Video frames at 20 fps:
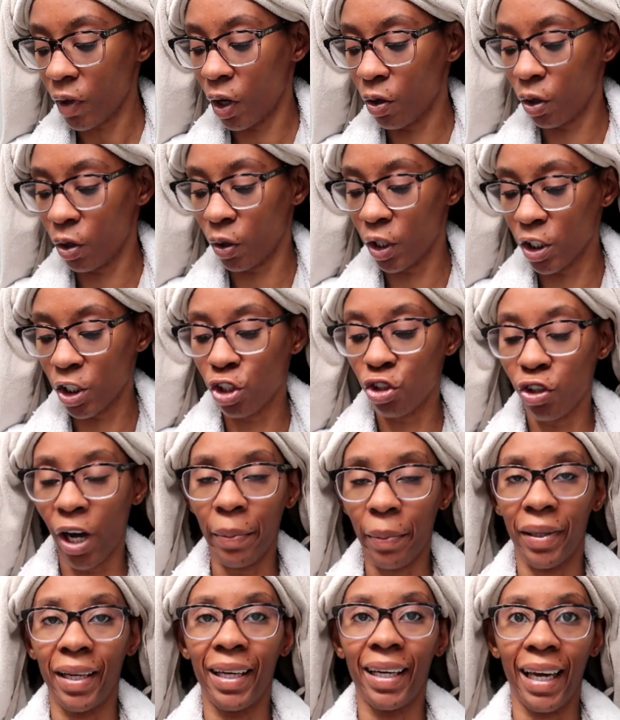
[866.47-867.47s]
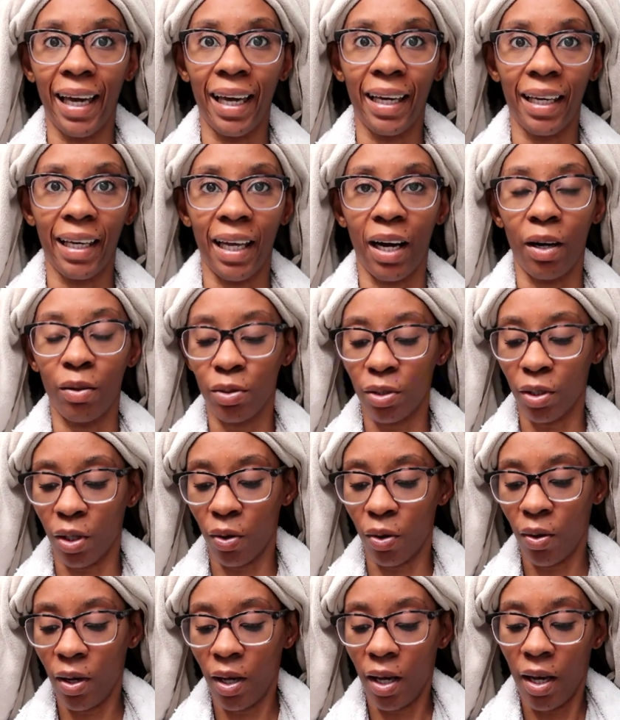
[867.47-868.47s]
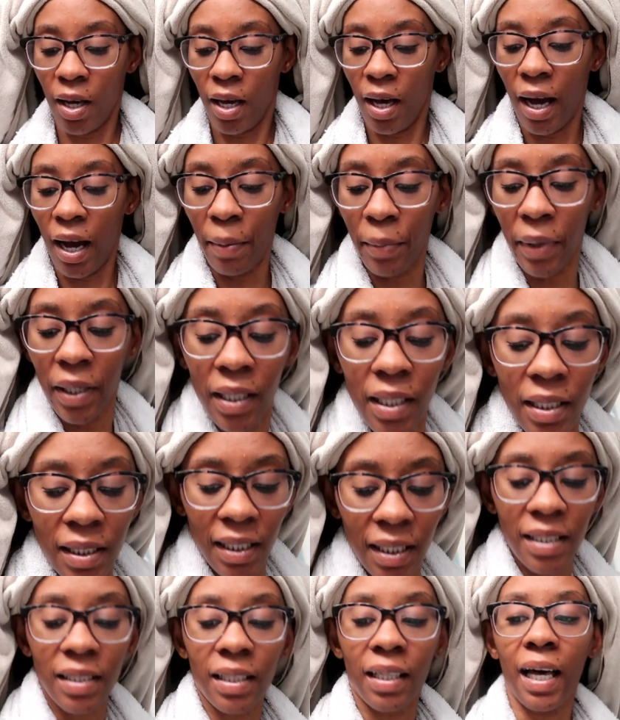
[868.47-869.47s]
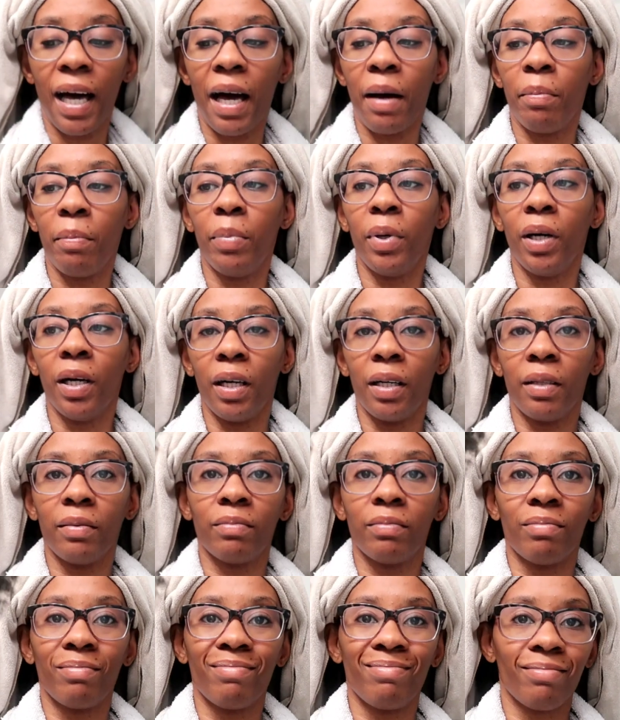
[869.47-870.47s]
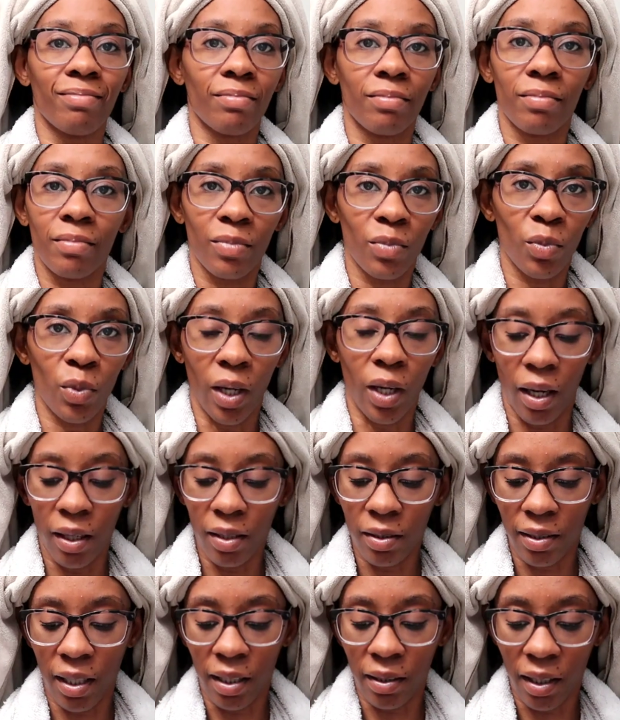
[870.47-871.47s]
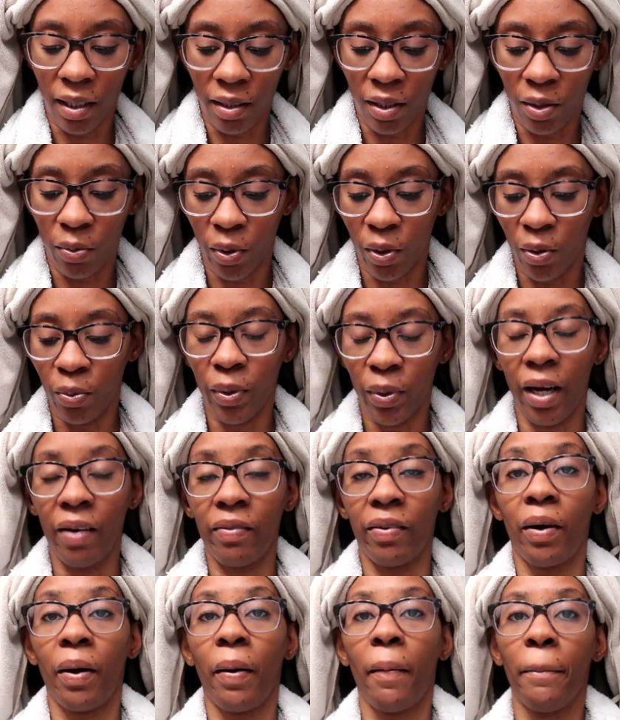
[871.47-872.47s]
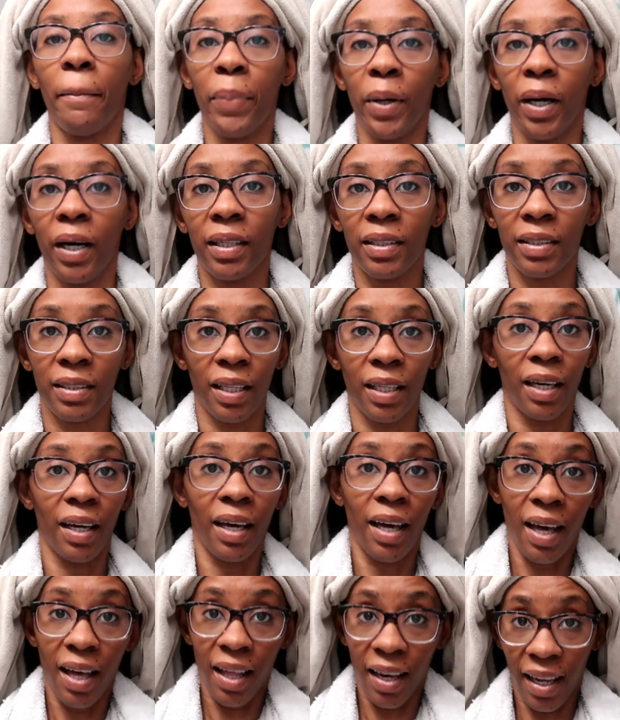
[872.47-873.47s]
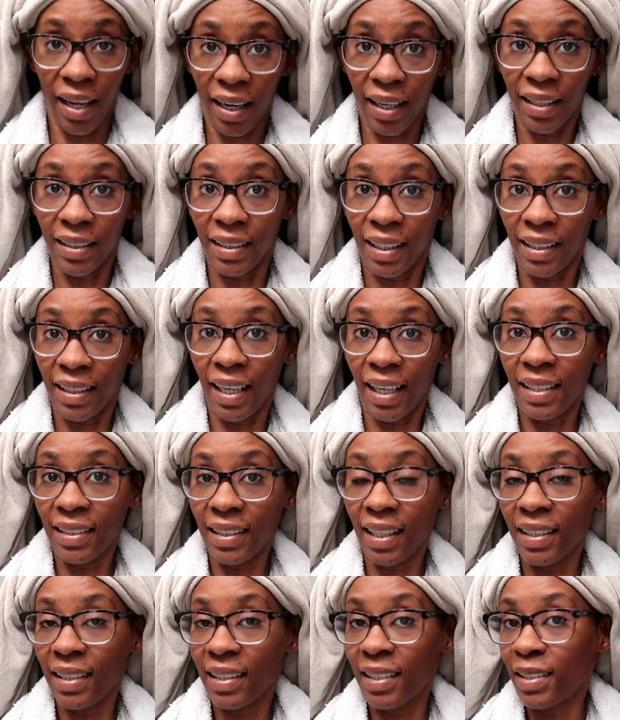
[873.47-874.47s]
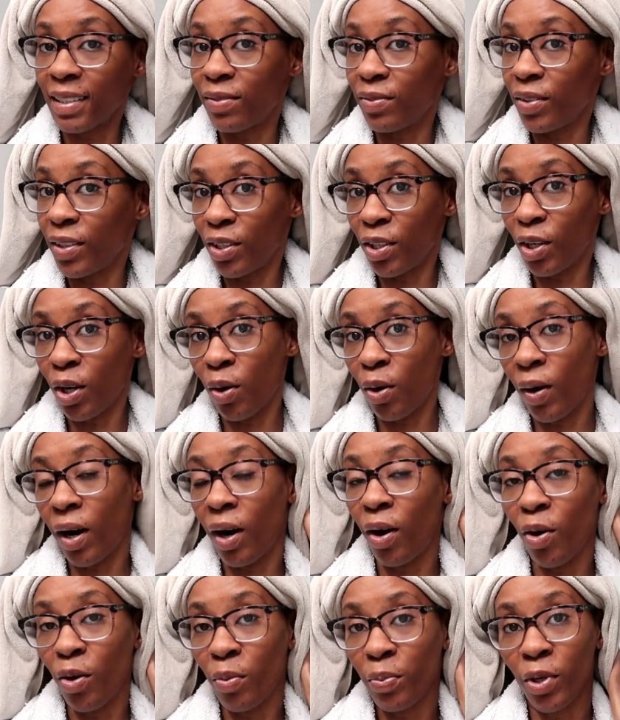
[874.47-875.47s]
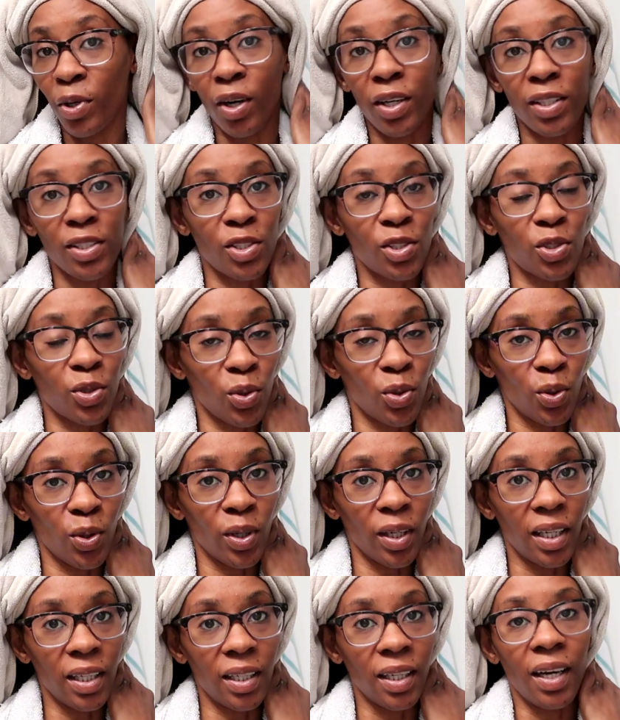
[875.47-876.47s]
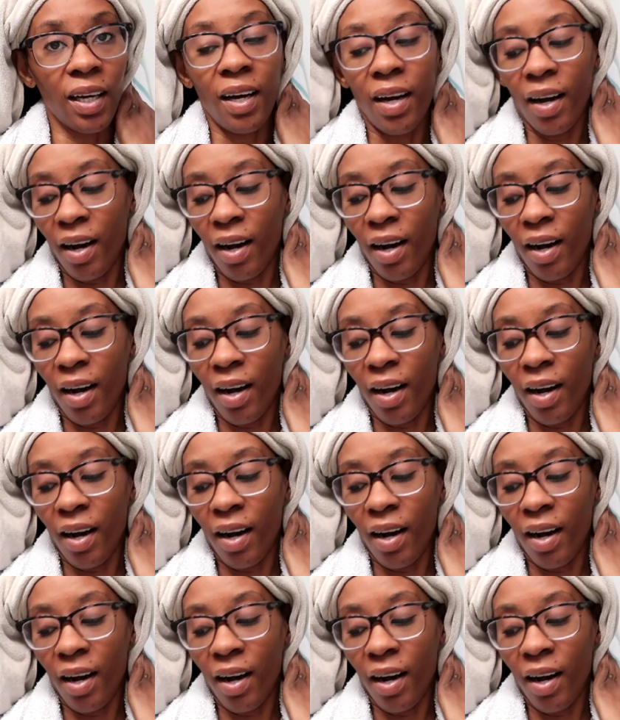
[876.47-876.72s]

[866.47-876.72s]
you know, it's trapped and it can't get out. So, I mean, this is a lot, but mm, whatever. It's not the end of the world, whatever. But, like I said, that's the end of this video. I hope y'all enjoyed.